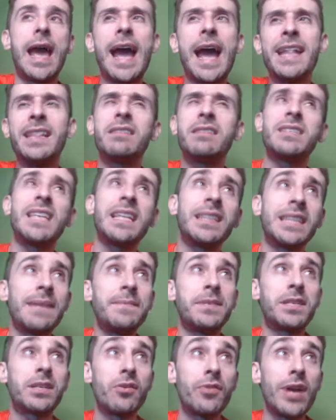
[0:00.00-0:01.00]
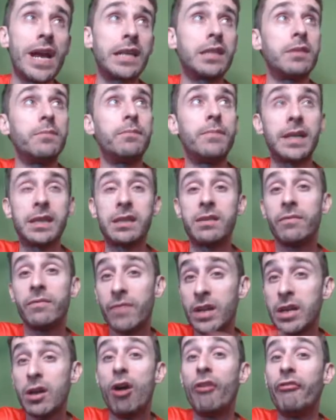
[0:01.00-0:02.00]
and sometimes correct, but
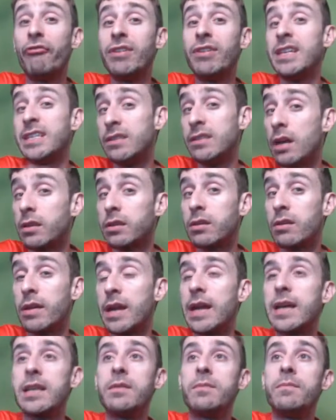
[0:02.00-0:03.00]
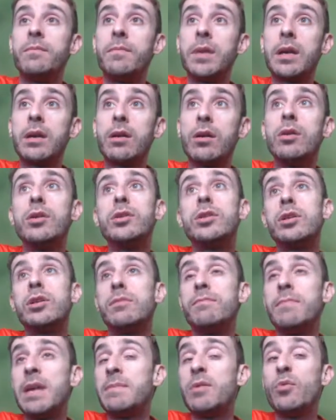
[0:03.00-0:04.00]
very often is not correct, because
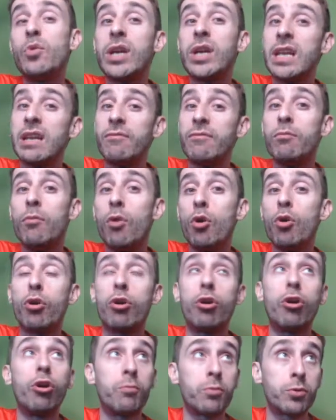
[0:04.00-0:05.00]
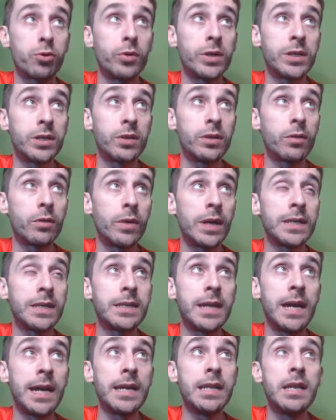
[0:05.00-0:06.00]
maybe we can have more opportunities on the queen
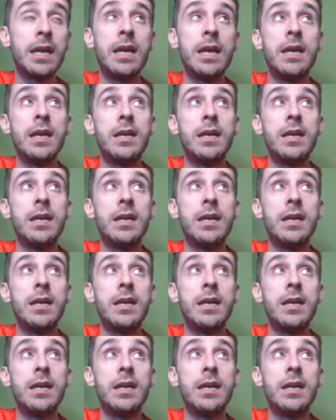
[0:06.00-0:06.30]
side.